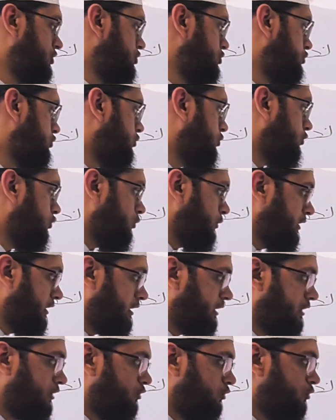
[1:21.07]
So
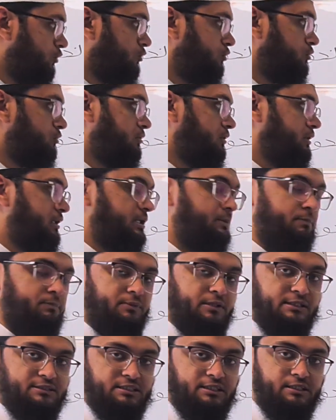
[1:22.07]
we know that
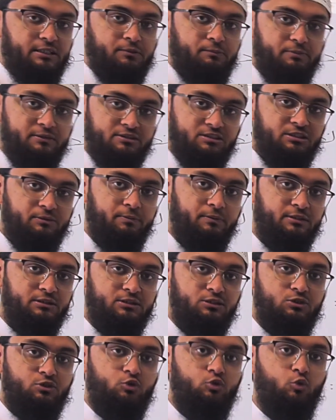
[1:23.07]
there are certain
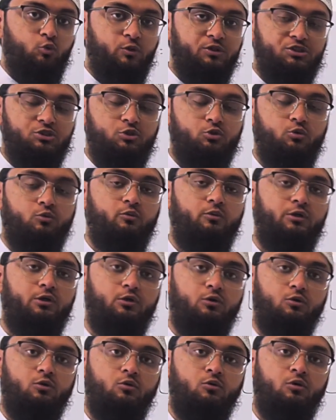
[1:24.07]
principles through which we
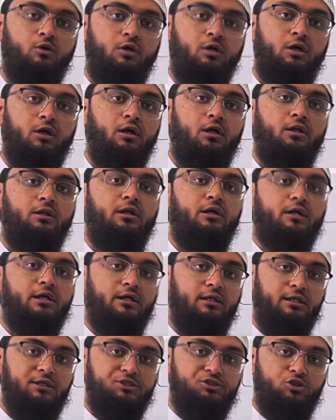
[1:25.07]
know the
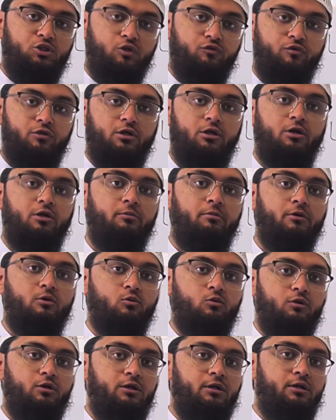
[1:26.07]
condition of an Arabic
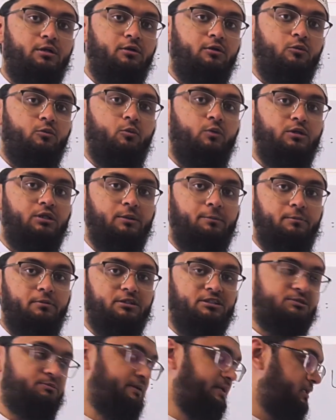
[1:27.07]
word with the
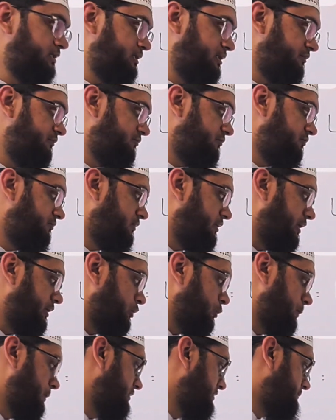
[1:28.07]
perspective,
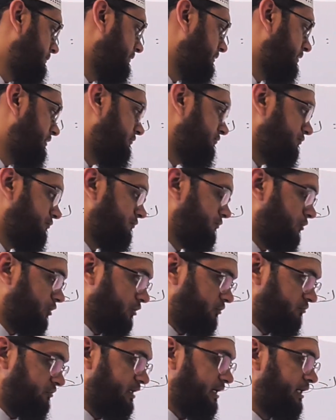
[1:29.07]

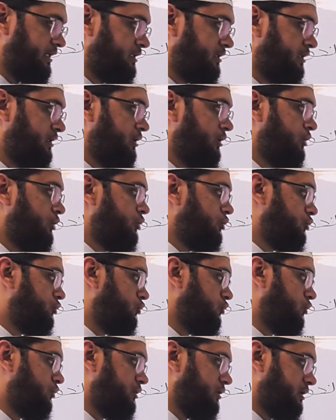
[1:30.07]
of that,
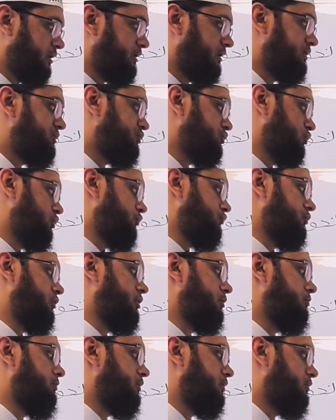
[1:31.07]
to know the condition of
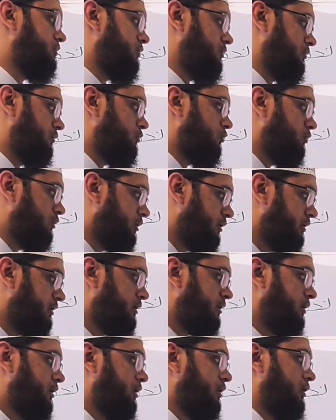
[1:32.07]
Arabic word.